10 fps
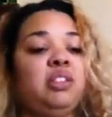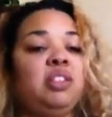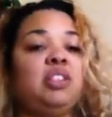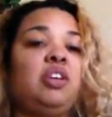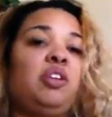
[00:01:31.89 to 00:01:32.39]

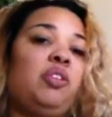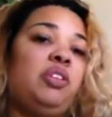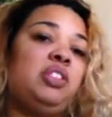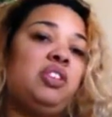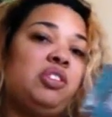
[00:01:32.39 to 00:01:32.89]
And so I
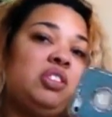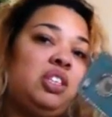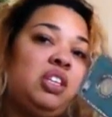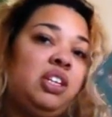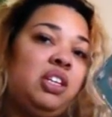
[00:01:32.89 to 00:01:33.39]
start
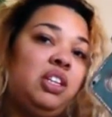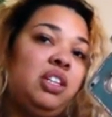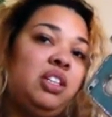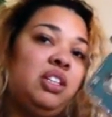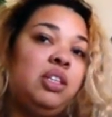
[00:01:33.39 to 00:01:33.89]

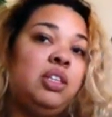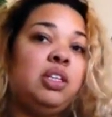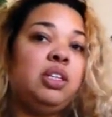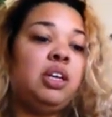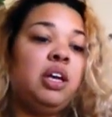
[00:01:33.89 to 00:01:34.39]
singing
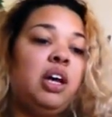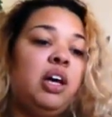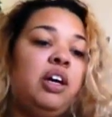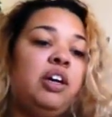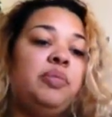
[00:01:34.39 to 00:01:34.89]

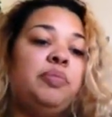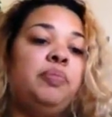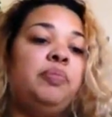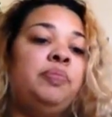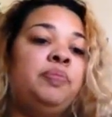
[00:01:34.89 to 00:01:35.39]

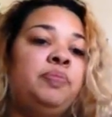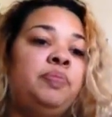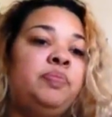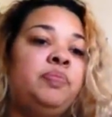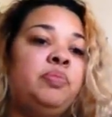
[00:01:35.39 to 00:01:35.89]

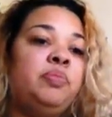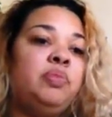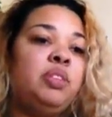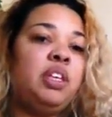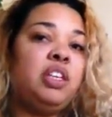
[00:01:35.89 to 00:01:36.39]
into
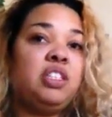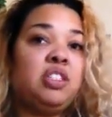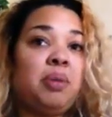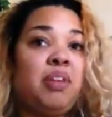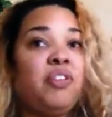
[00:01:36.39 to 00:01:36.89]

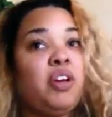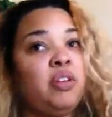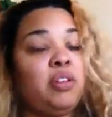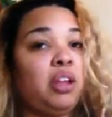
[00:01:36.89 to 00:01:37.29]
my phone.